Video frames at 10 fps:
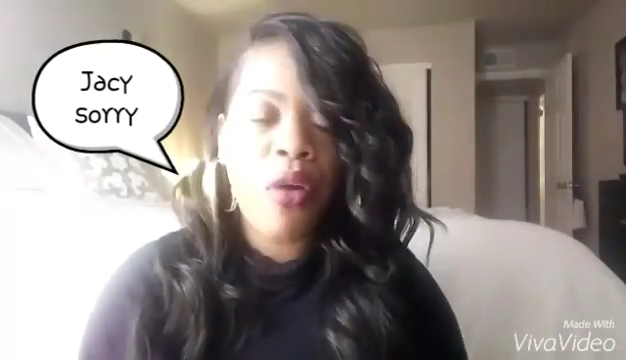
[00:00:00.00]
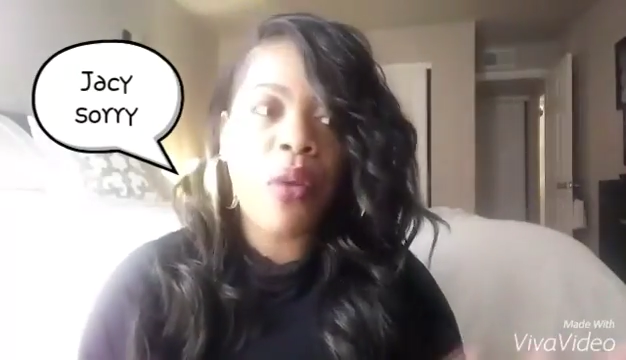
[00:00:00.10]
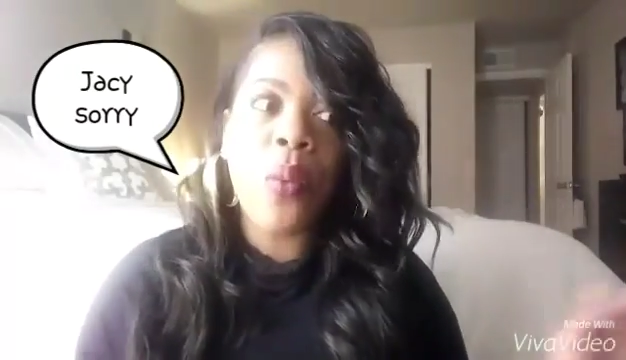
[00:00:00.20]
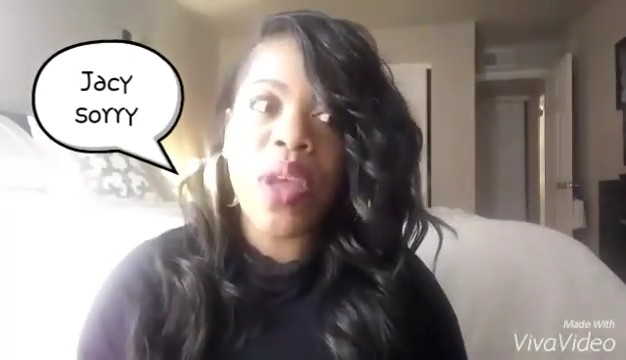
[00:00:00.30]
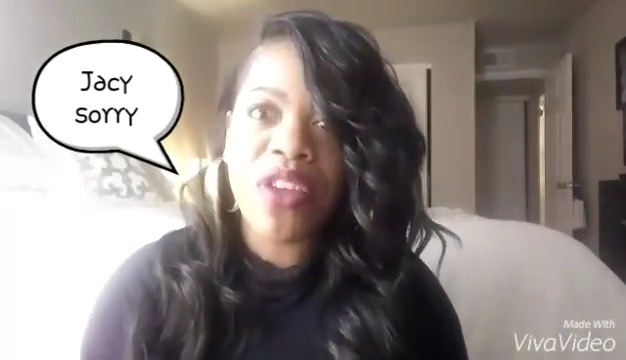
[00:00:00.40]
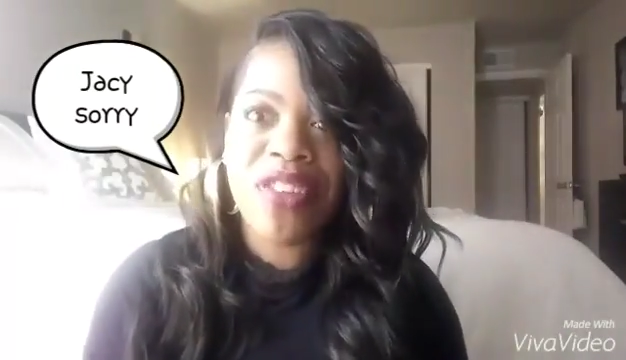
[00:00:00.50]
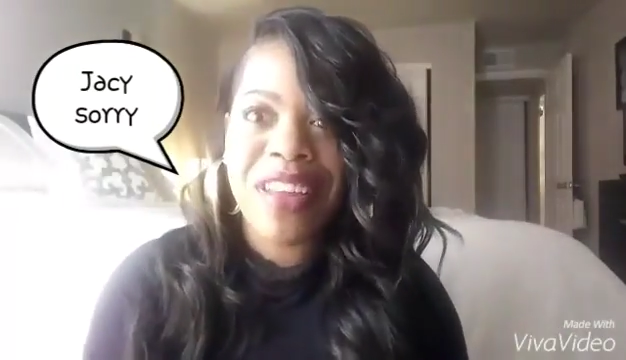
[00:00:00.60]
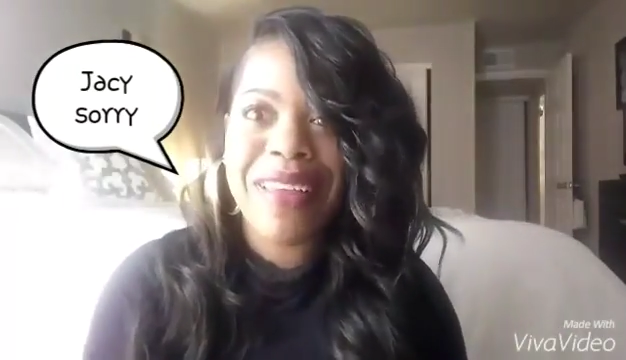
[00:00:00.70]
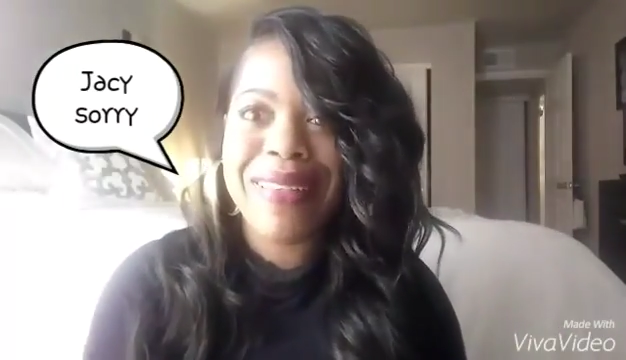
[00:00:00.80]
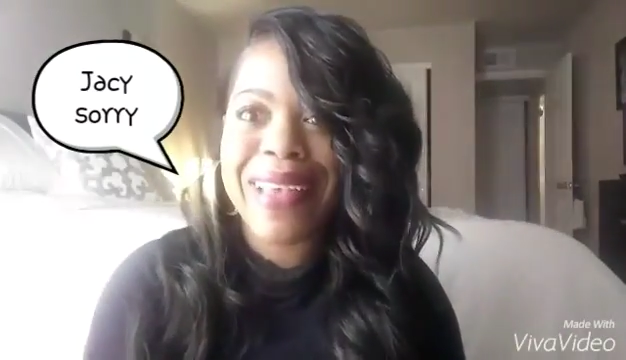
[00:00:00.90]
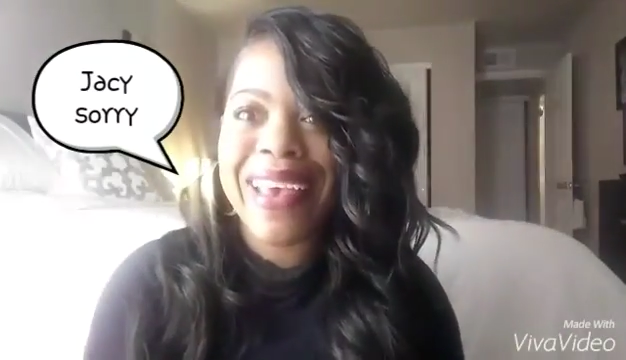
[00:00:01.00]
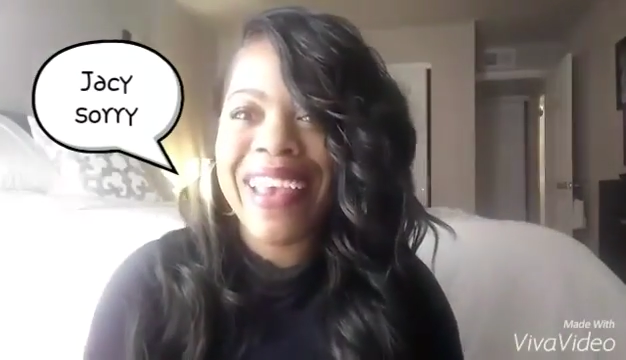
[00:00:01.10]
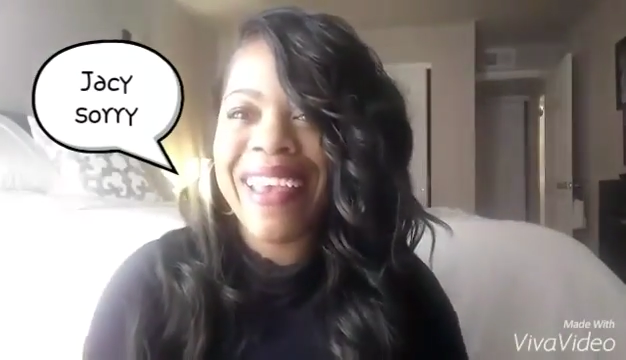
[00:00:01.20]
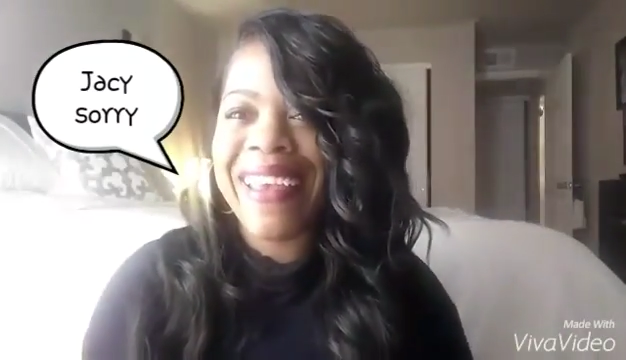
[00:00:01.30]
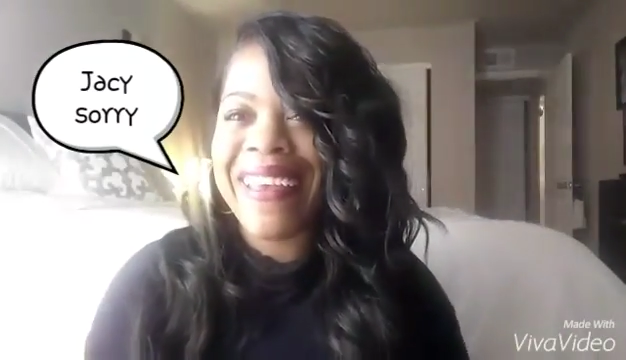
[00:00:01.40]
or week, should I
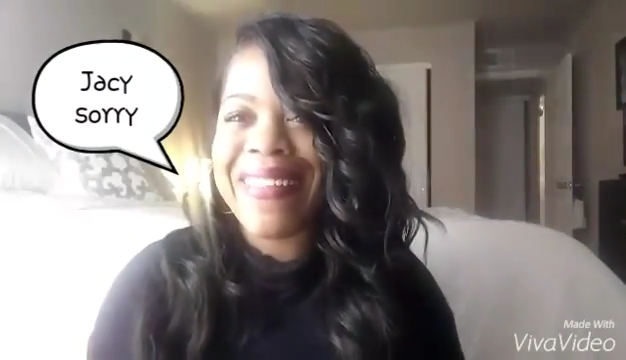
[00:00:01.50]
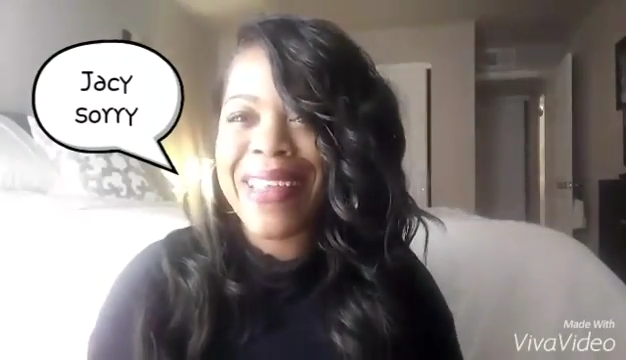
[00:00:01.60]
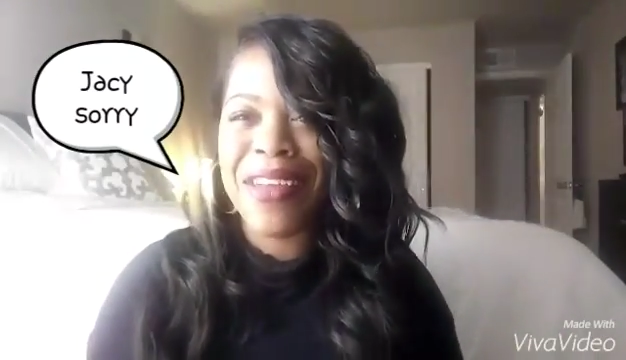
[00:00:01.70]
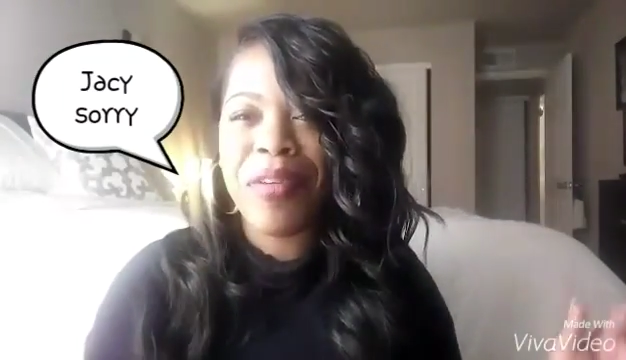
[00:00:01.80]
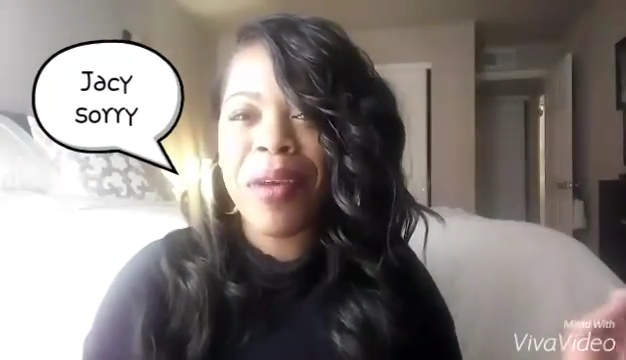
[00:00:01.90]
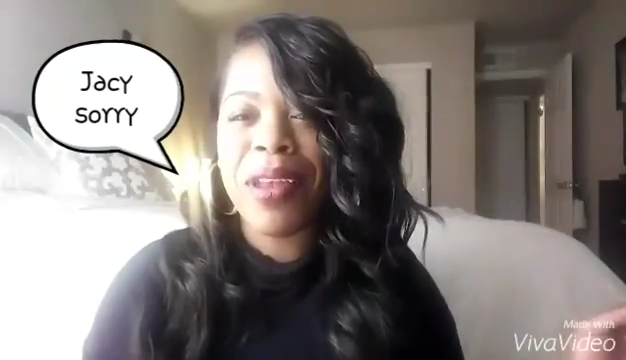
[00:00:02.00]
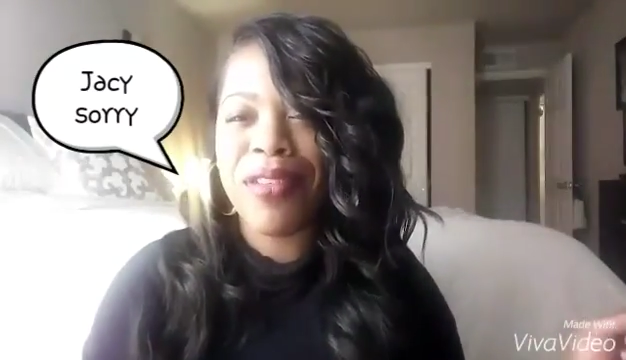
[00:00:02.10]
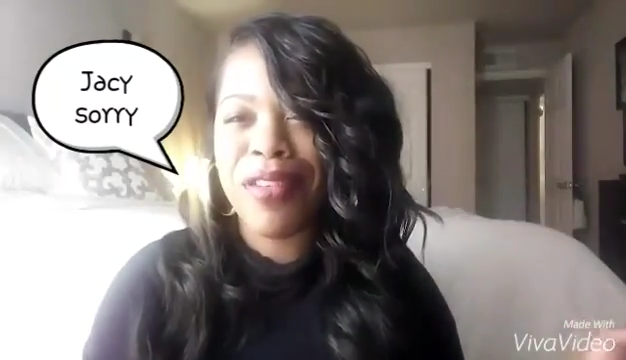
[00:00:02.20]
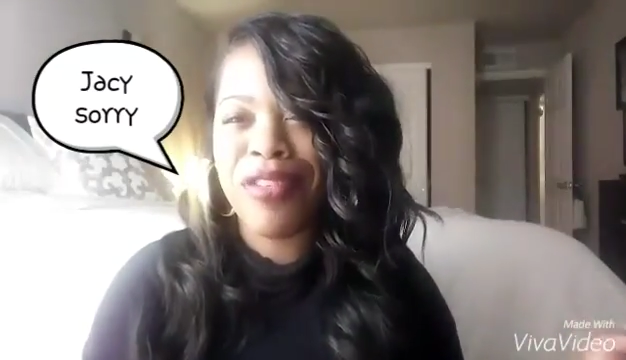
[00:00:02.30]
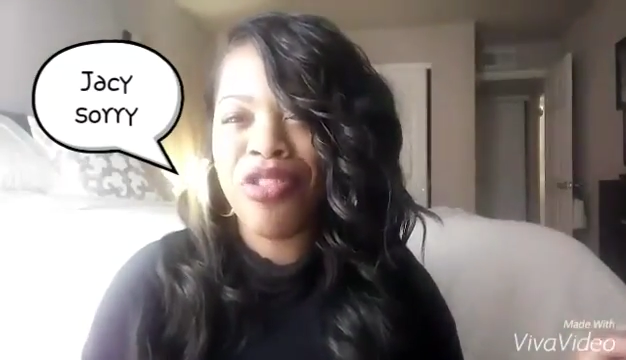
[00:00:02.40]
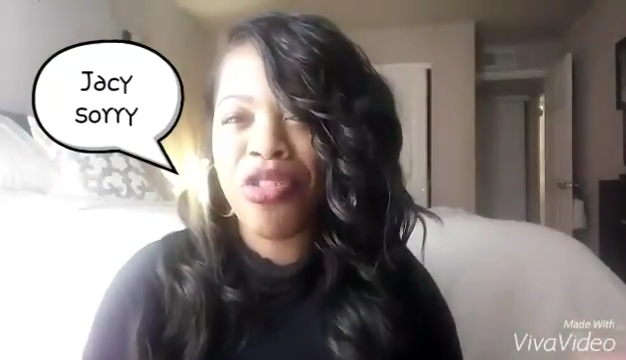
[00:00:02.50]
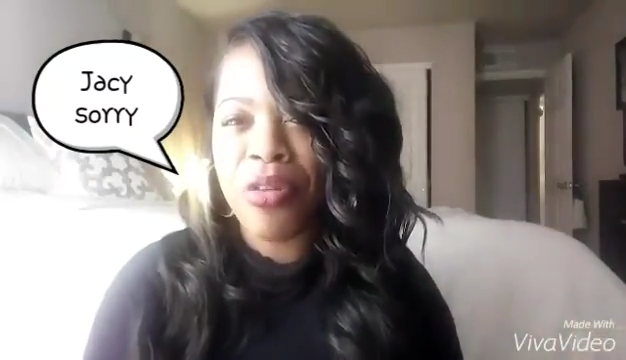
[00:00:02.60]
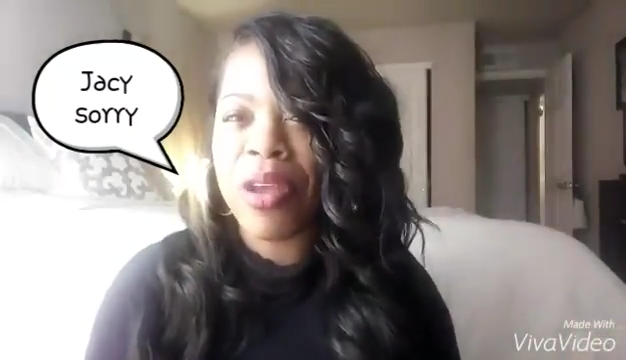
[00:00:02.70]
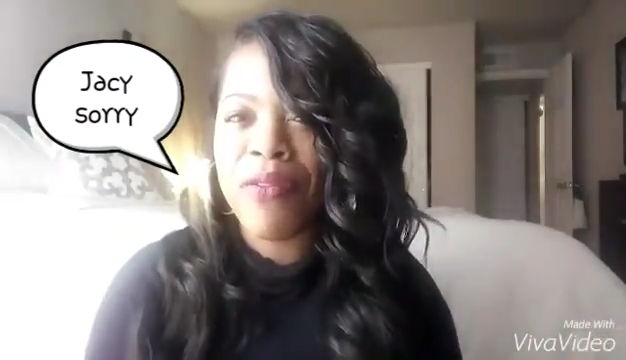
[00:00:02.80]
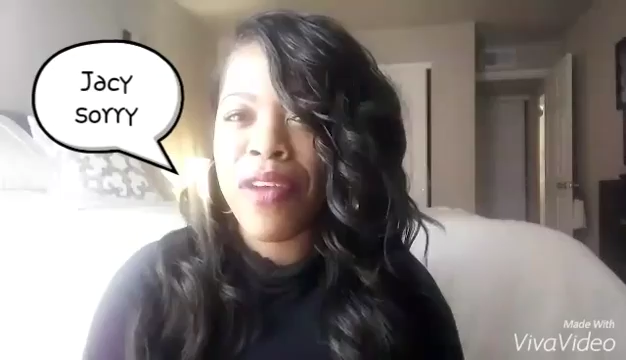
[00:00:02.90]
say, and that everybody's just
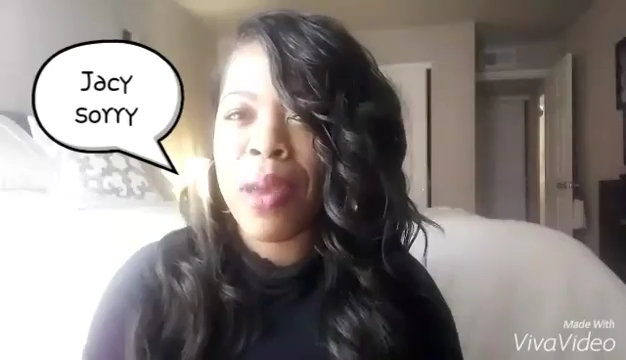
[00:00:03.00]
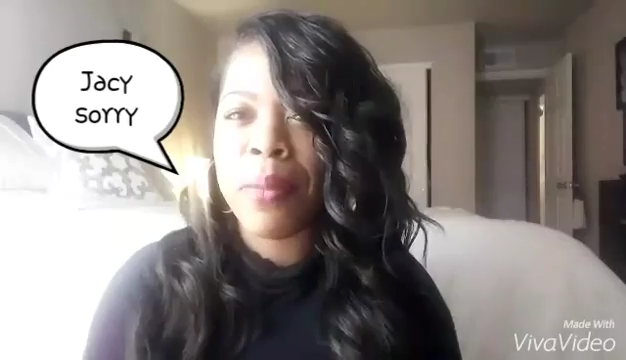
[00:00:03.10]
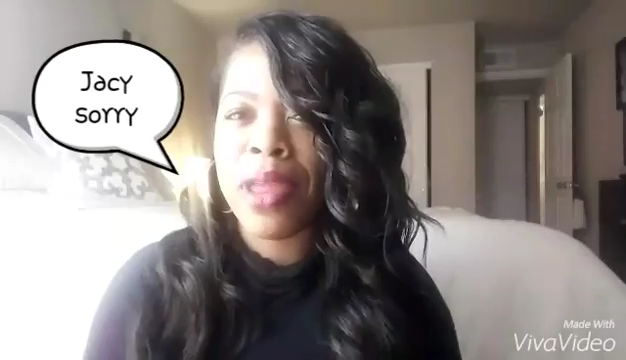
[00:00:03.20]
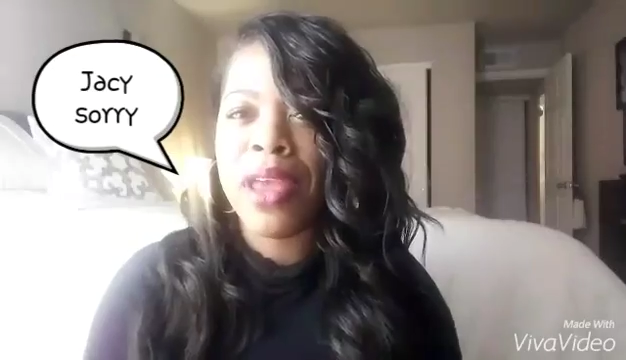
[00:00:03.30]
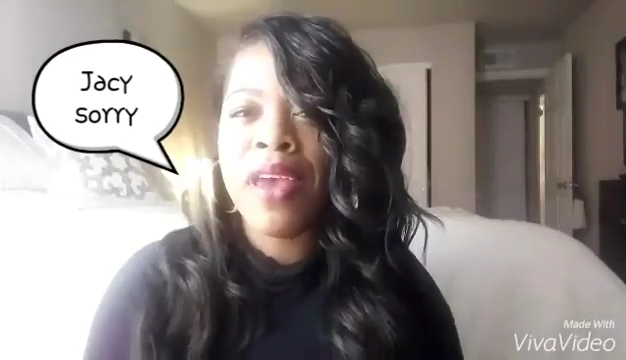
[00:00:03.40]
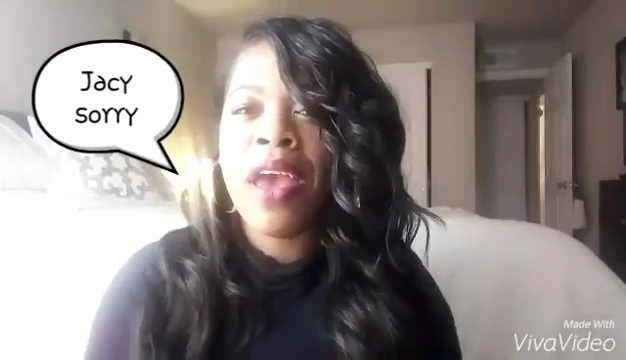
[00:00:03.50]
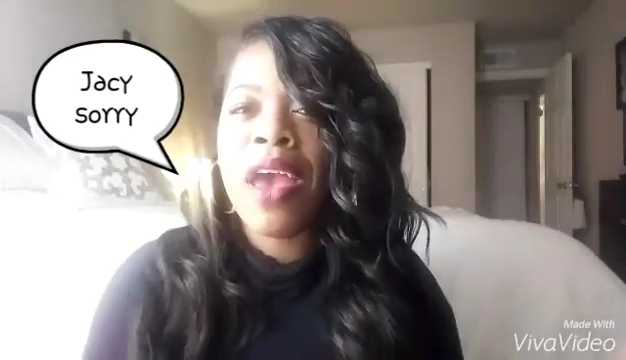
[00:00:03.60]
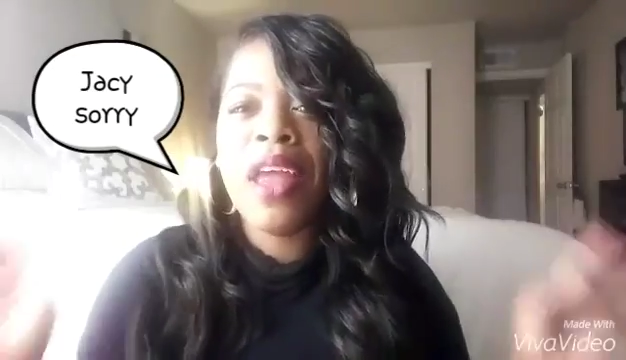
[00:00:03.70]
enjoying family.